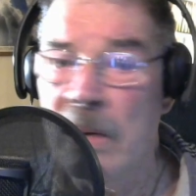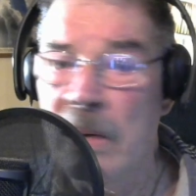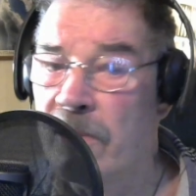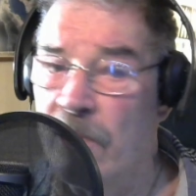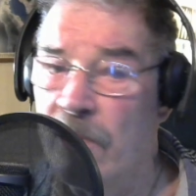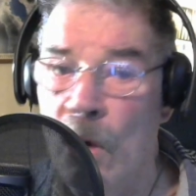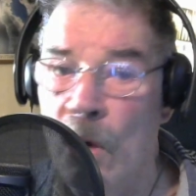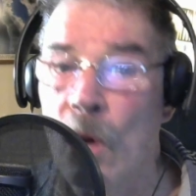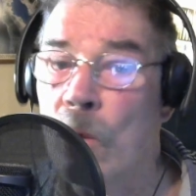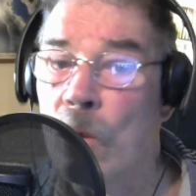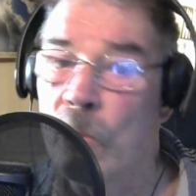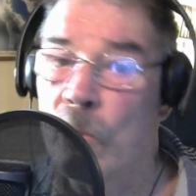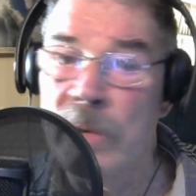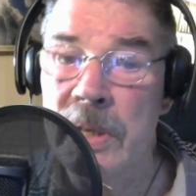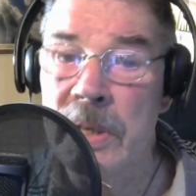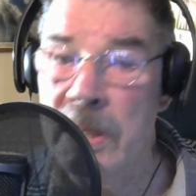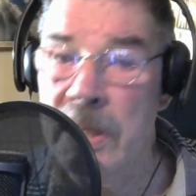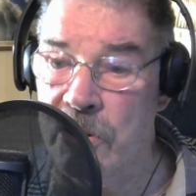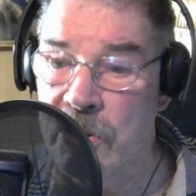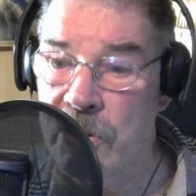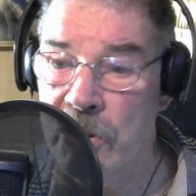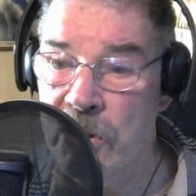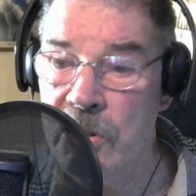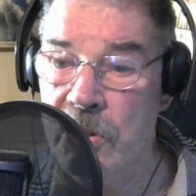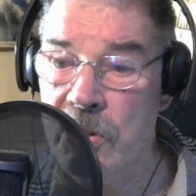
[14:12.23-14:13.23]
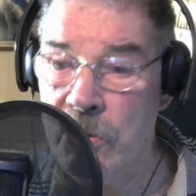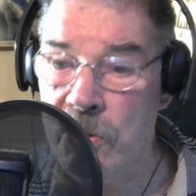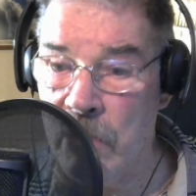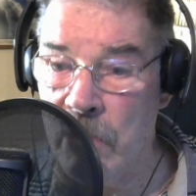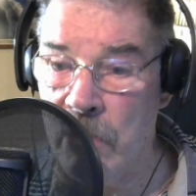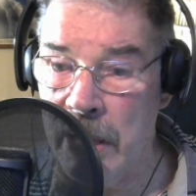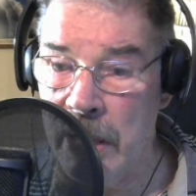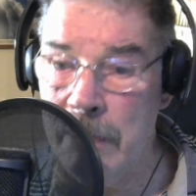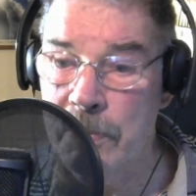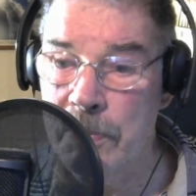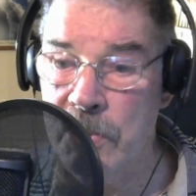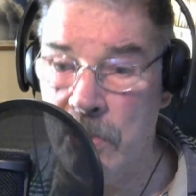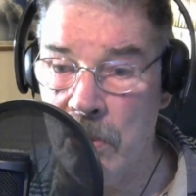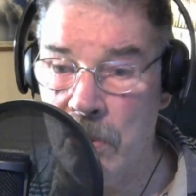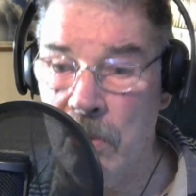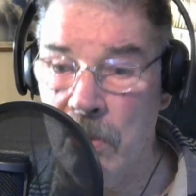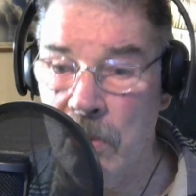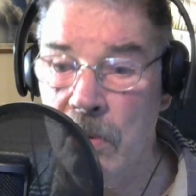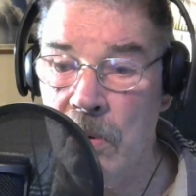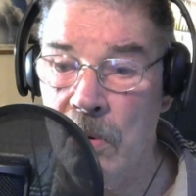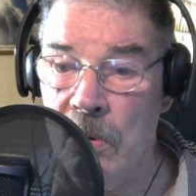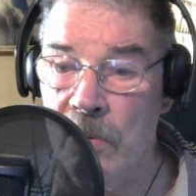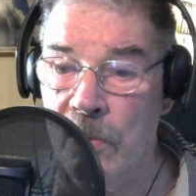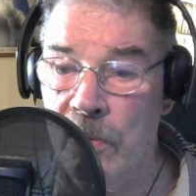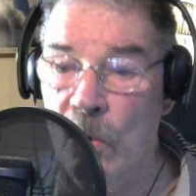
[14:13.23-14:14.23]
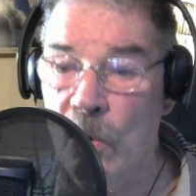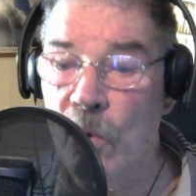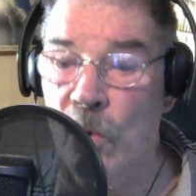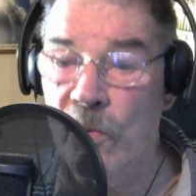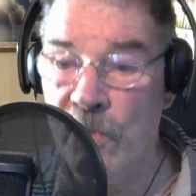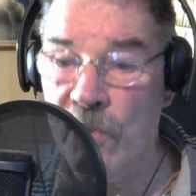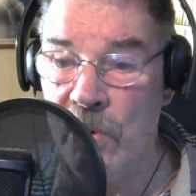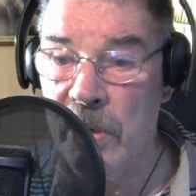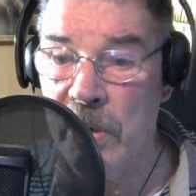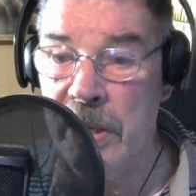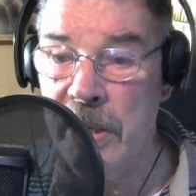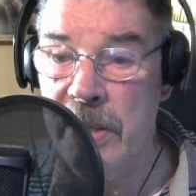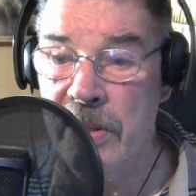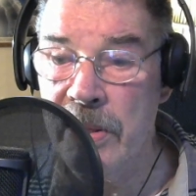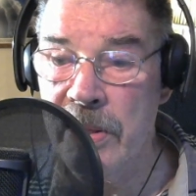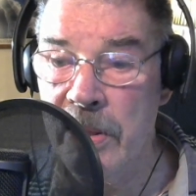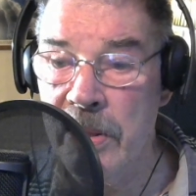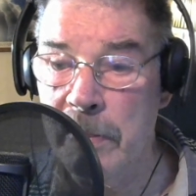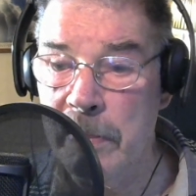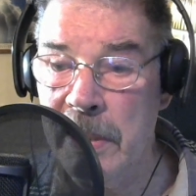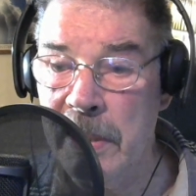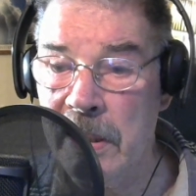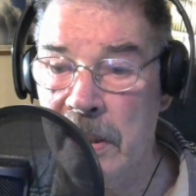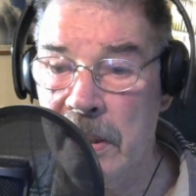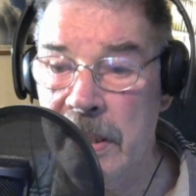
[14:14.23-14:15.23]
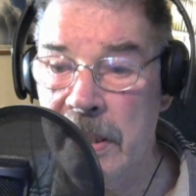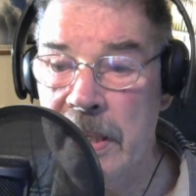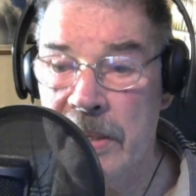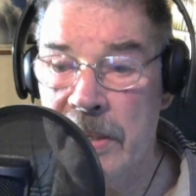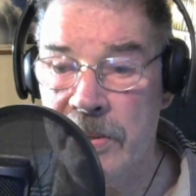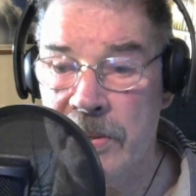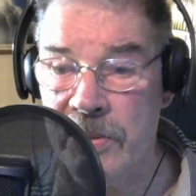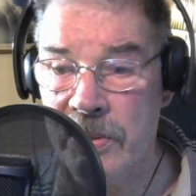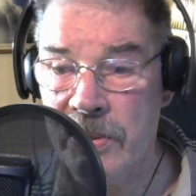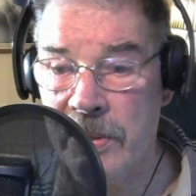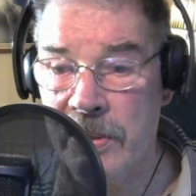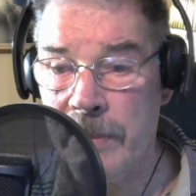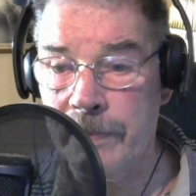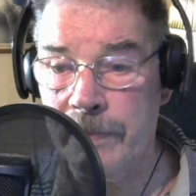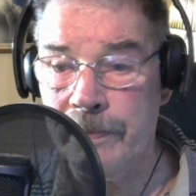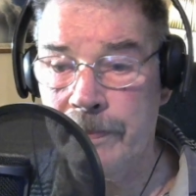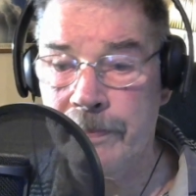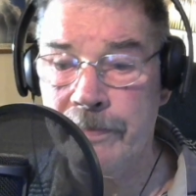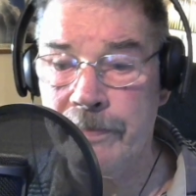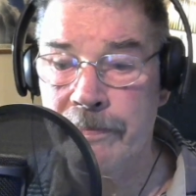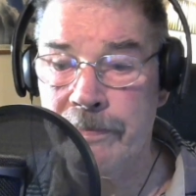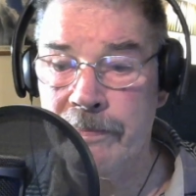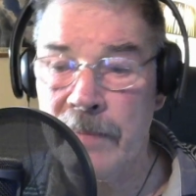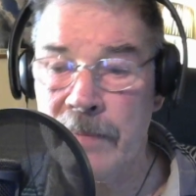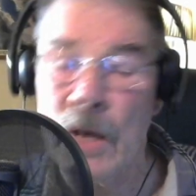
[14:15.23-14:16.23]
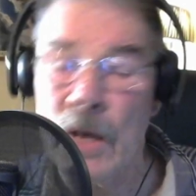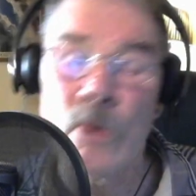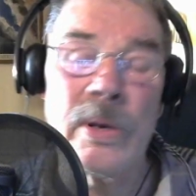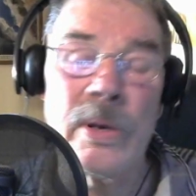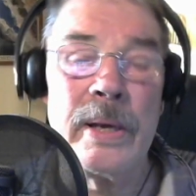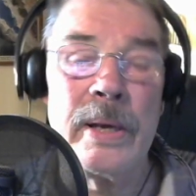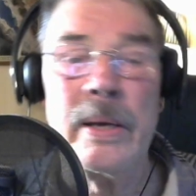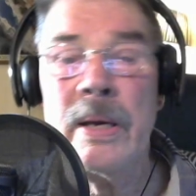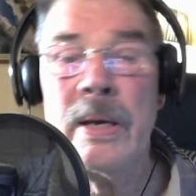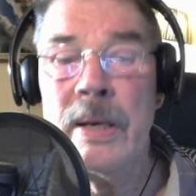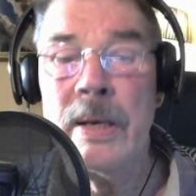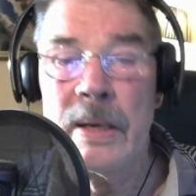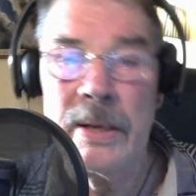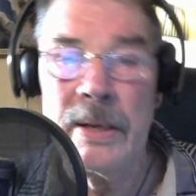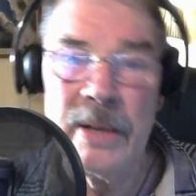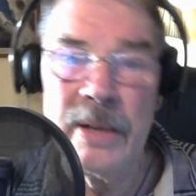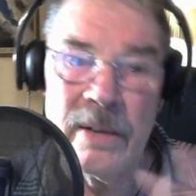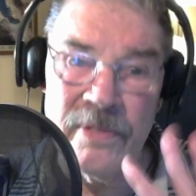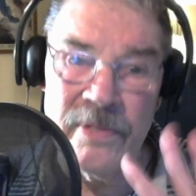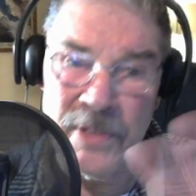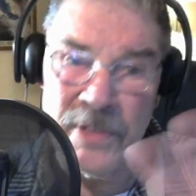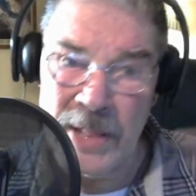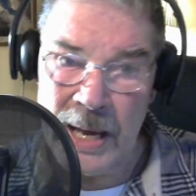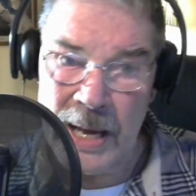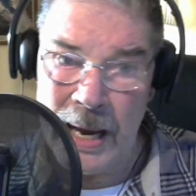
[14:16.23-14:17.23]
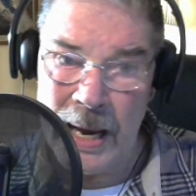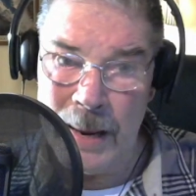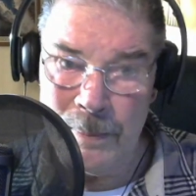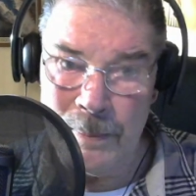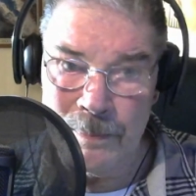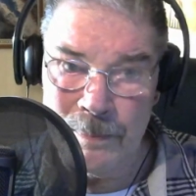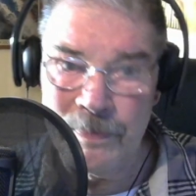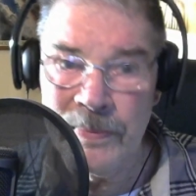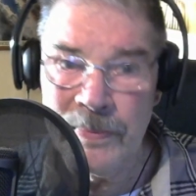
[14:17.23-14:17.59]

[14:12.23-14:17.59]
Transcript: all religious stripes over in the Middle East. Okay, enough of that.